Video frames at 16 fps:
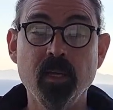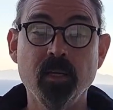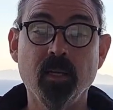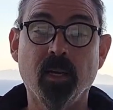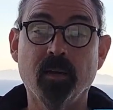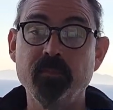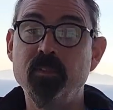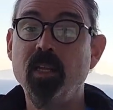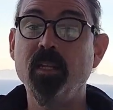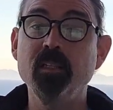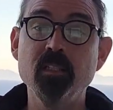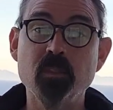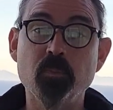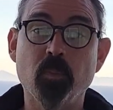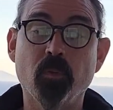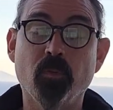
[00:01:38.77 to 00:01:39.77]
Now I've done
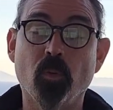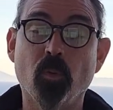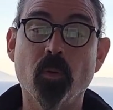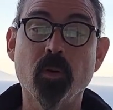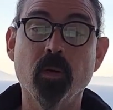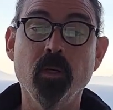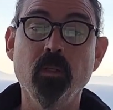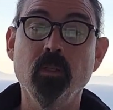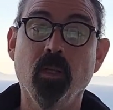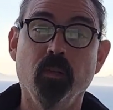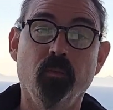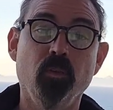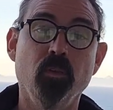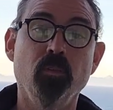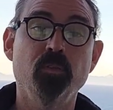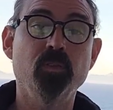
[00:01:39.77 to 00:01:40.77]
this before, and if
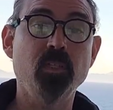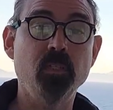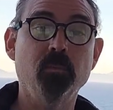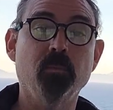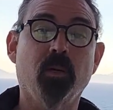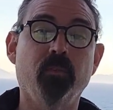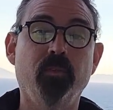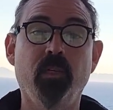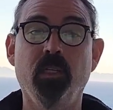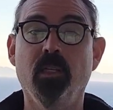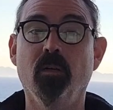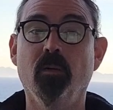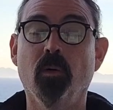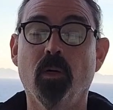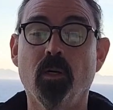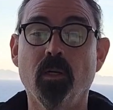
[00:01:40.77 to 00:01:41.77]
you've seen my
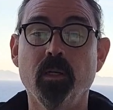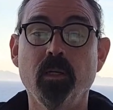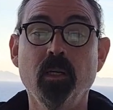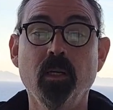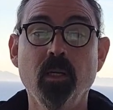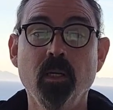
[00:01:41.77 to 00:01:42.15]
video on